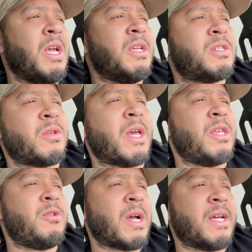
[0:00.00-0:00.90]
so that
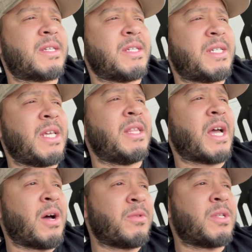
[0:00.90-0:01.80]
you guys can see
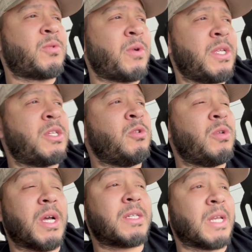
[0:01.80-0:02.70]
how the 22
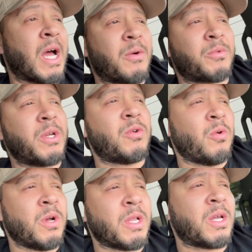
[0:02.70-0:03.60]
does not
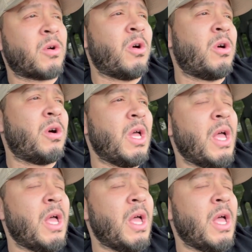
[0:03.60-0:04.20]
recoil at all.